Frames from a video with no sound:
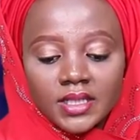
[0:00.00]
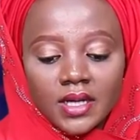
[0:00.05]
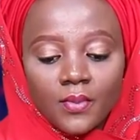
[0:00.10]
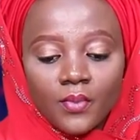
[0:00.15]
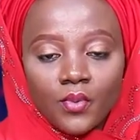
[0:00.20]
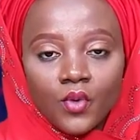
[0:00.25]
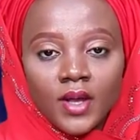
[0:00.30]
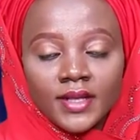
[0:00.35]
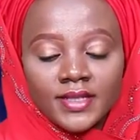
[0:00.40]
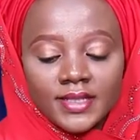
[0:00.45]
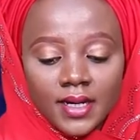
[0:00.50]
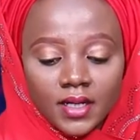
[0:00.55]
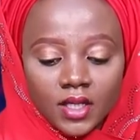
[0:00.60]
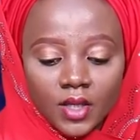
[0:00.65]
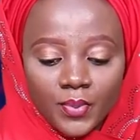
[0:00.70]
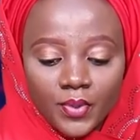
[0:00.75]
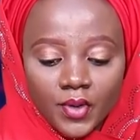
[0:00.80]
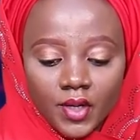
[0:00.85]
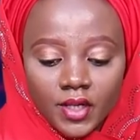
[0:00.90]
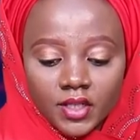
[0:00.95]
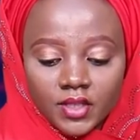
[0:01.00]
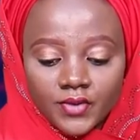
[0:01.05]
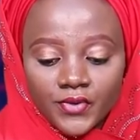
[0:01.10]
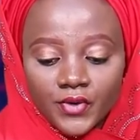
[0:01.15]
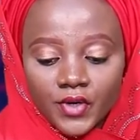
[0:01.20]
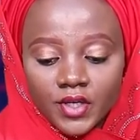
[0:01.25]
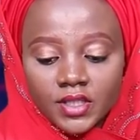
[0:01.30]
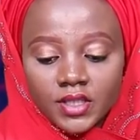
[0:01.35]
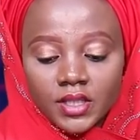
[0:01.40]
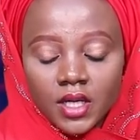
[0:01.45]
Tambol thanked the police
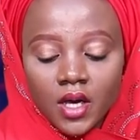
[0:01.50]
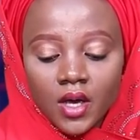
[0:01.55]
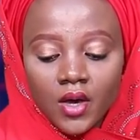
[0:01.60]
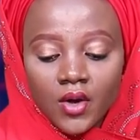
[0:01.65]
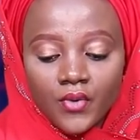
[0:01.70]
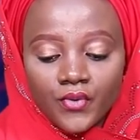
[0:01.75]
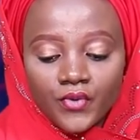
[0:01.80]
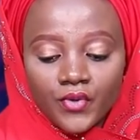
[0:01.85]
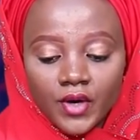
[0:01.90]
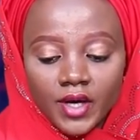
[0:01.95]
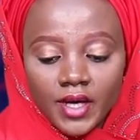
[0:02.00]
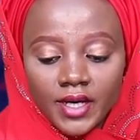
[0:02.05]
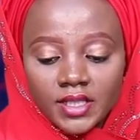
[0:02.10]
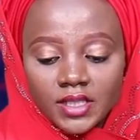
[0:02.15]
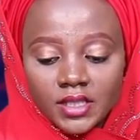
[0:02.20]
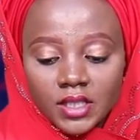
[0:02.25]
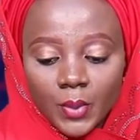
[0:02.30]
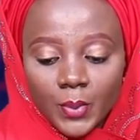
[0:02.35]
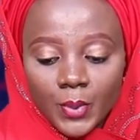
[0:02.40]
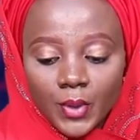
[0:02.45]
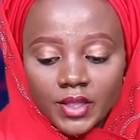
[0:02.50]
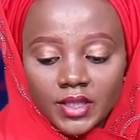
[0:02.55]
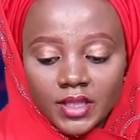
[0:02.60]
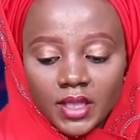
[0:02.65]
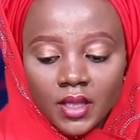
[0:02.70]
force for its support